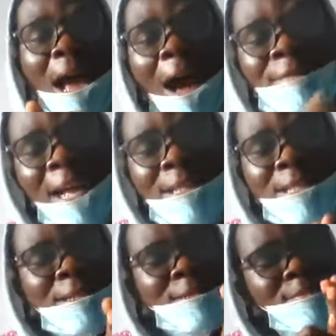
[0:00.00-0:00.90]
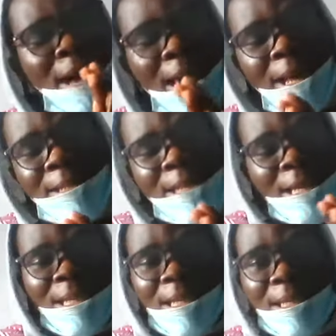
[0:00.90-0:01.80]
After tea, by 8, he
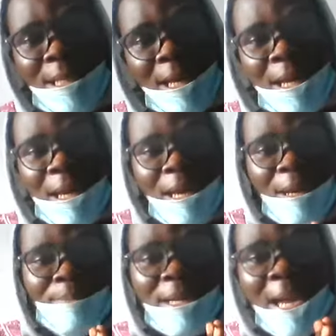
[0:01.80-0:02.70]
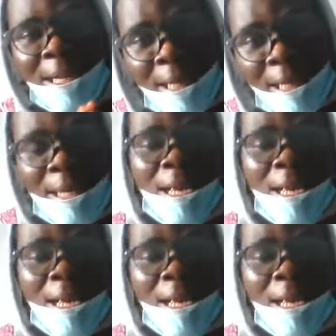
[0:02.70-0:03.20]
has taken bread and egg.